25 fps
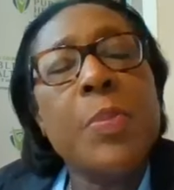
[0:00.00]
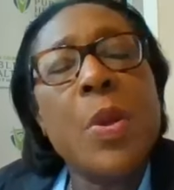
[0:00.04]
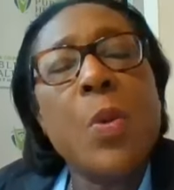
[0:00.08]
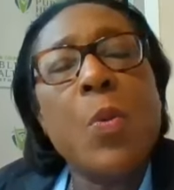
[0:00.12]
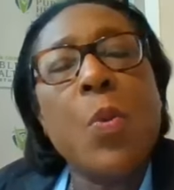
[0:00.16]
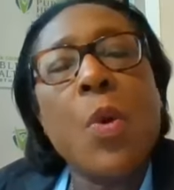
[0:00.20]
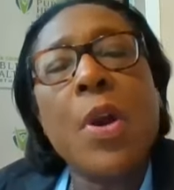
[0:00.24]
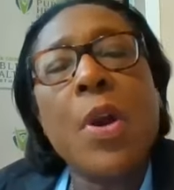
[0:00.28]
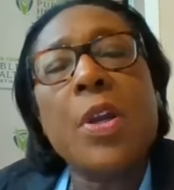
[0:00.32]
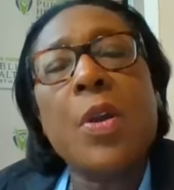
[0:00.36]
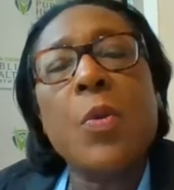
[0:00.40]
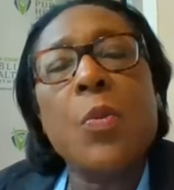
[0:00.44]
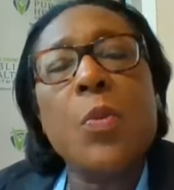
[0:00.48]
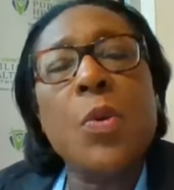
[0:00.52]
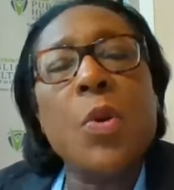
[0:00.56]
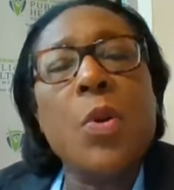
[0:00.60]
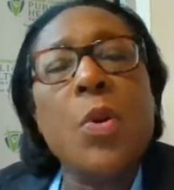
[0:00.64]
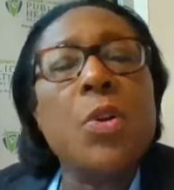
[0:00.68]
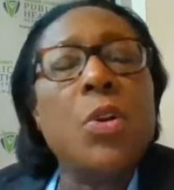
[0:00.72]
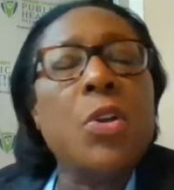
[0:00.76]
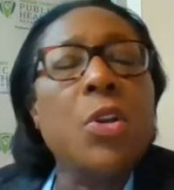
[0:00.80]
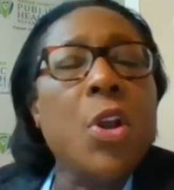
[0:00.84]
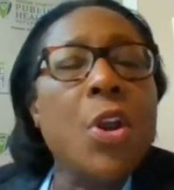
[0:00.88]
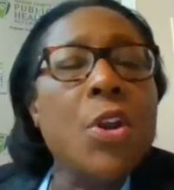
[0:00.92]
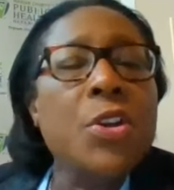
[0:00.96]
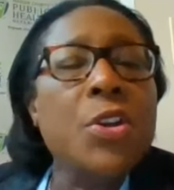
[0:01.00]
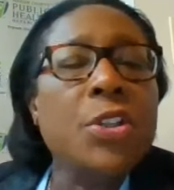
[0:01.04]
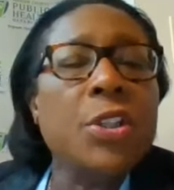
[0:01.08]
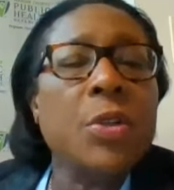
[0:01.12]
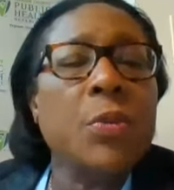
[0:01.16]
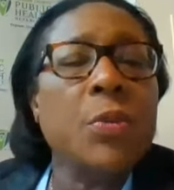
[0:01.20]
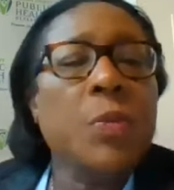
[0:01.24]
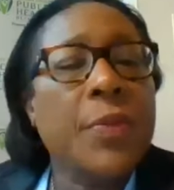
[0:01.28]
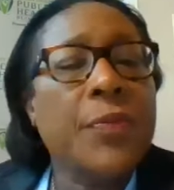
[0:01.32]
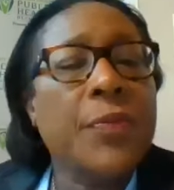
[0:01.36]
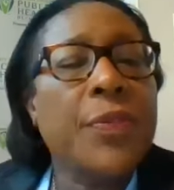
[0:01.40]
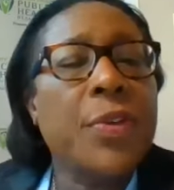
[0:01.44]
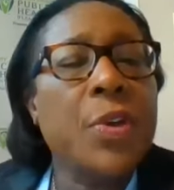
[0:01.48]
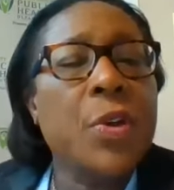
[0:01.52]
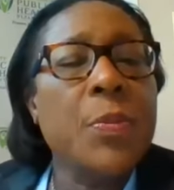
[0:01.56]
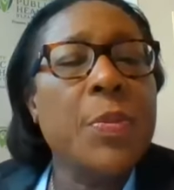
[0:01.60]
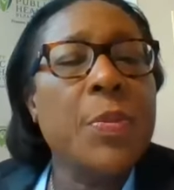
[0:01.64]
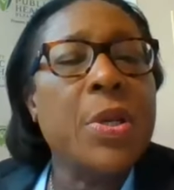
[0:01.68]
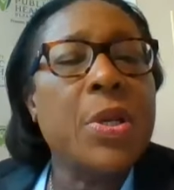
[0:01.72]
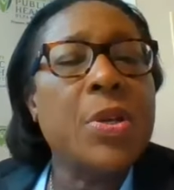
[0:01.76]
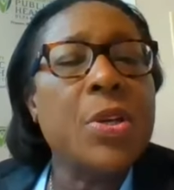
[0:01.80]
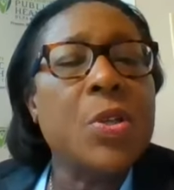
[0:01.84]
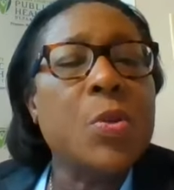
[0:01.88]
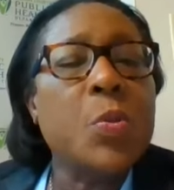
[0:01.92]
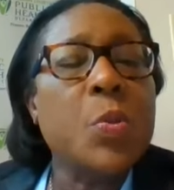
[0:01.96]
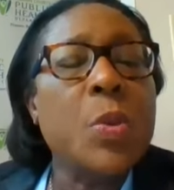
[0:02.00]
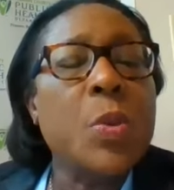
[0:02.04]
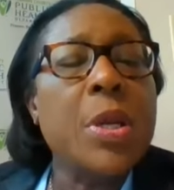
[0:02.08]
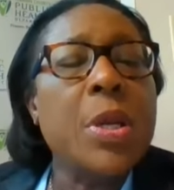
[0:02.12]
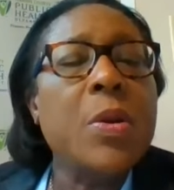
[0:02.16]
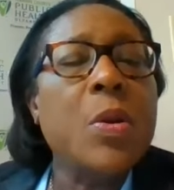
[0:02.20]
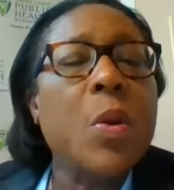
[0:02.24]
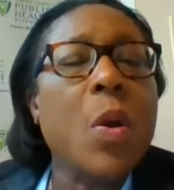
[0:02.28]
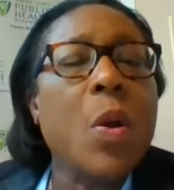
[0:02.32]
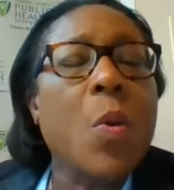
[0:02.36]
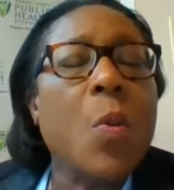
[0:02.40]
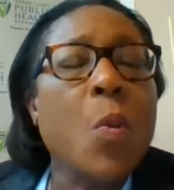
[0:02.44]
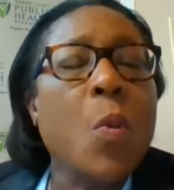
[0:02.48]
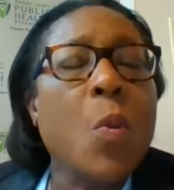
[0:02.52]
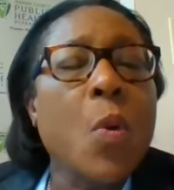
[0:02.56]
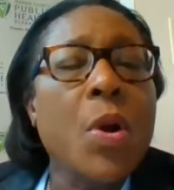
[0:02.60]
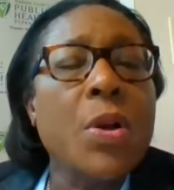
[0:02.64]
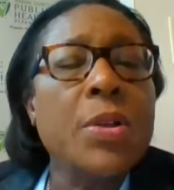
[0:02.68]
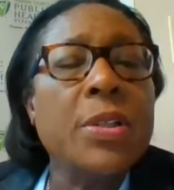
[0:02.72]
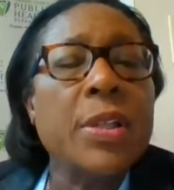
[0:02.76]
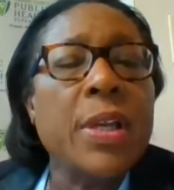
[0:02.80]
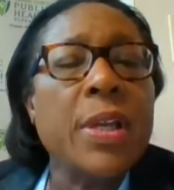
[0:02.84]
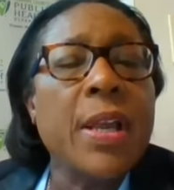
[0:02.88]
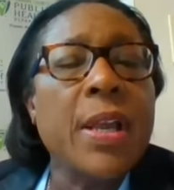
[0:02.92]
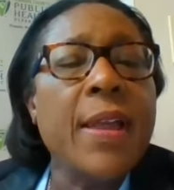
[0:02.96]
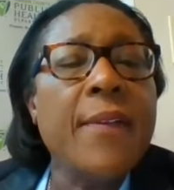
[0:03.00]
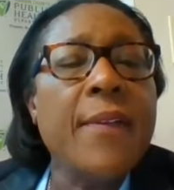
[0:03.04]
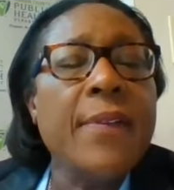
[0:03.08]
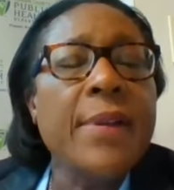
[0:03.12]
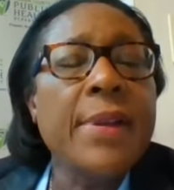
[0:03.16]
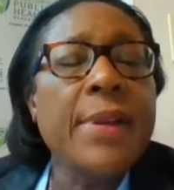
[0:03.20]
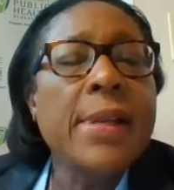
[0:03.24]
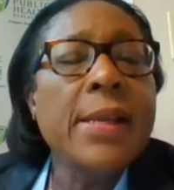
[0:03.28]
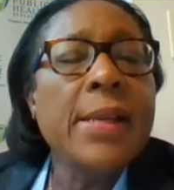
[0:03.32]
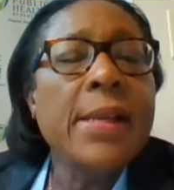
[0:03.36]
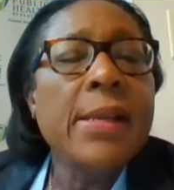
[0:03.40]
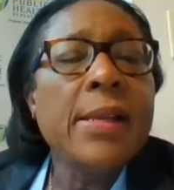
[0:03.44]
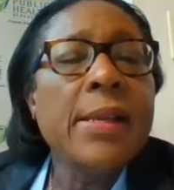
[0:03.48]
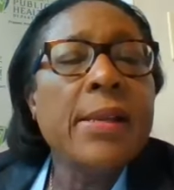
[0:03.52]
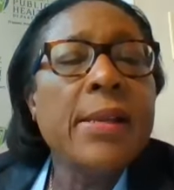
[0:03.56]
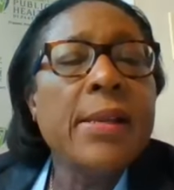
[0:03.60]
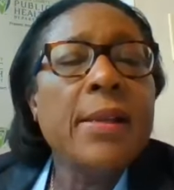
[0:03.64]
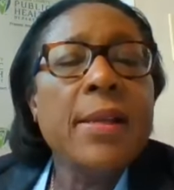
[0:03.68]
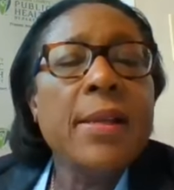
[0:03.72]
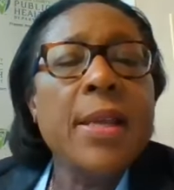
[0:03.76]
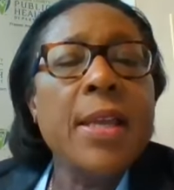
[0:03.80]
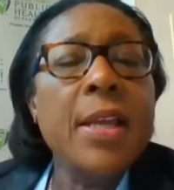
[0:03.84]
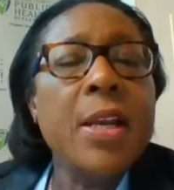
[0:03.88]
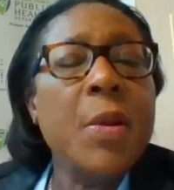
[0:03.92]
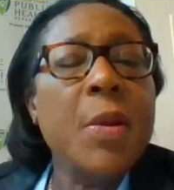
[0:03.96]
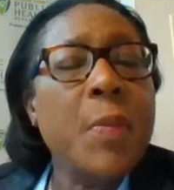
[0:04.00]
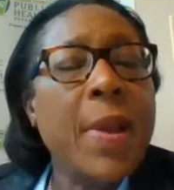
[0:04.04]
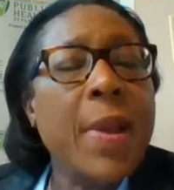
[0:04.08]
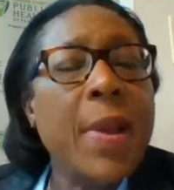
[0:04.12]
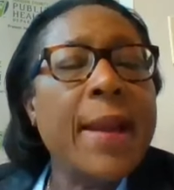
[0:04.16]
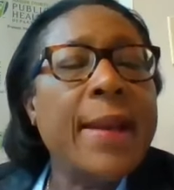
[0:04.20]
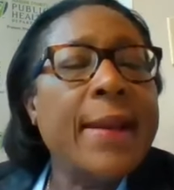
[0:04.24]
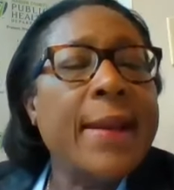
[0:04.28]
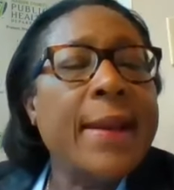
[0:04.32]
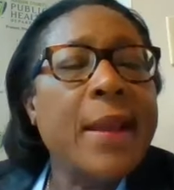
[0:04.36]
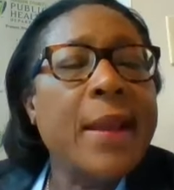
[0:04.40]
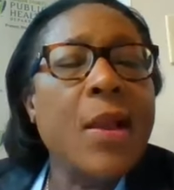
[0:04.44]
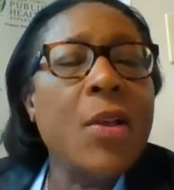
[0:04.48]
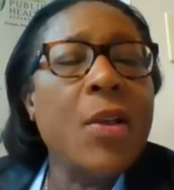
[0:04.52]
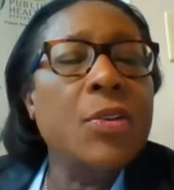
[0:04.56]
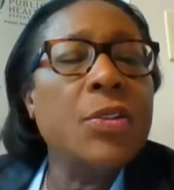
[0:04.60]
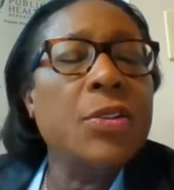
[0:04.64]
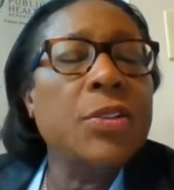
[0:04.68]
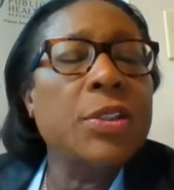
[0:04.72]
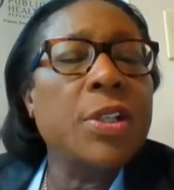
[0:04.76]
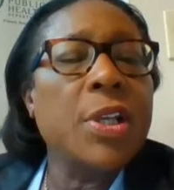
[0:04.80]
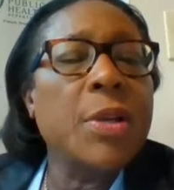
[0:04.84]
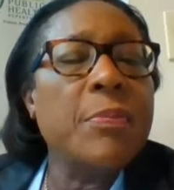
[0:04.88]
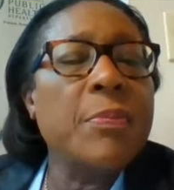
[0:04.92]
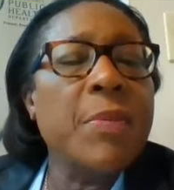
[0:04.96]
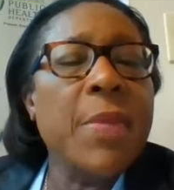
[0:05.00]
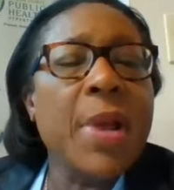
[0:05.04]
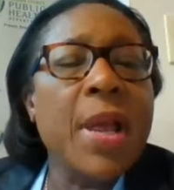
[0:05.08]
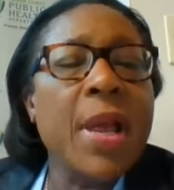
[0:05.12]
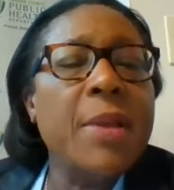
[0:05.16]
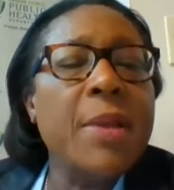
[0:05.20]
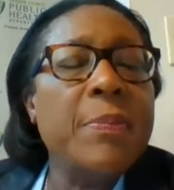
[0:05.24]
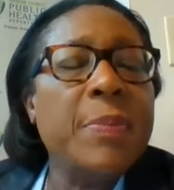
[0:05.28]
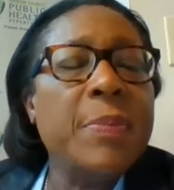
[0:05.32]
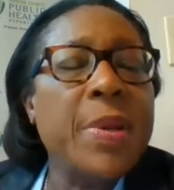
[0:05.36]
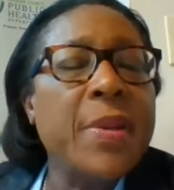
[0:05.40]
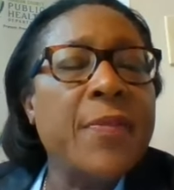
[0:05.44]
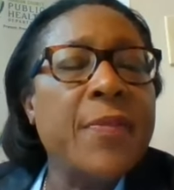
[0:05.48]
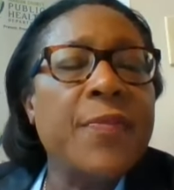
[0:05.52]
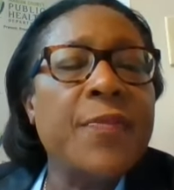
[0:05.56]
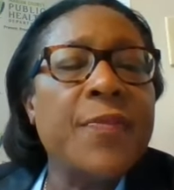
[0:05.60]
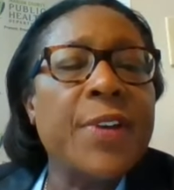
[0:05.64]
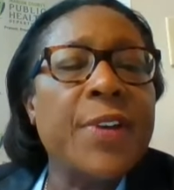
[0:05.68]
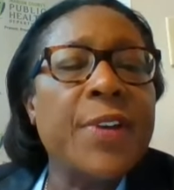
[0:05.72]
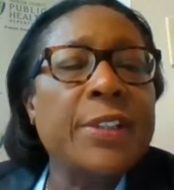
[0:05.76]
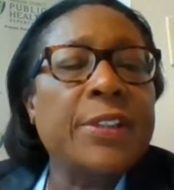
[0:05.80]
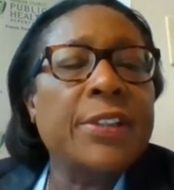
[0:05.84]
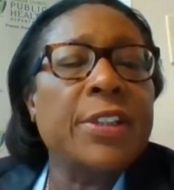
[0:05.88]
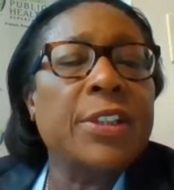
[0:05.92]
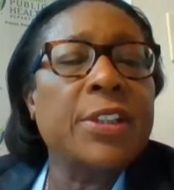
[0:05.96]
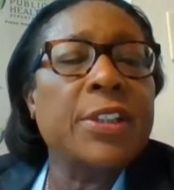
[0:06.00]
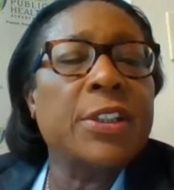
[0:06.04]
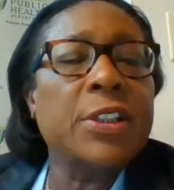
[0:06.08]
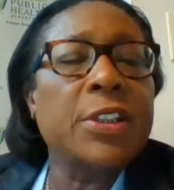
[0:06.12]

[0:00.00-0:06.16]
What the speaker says: be working real closely with you because we don't want to have anybody else that might be infected.